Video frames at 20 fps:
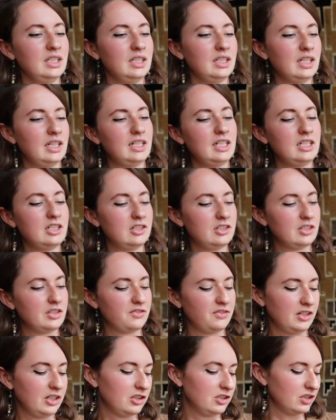I need to just
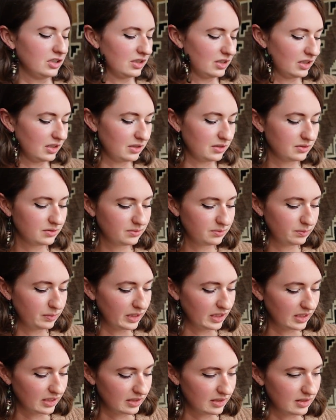finish it though,
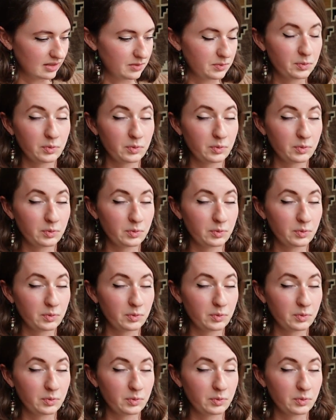because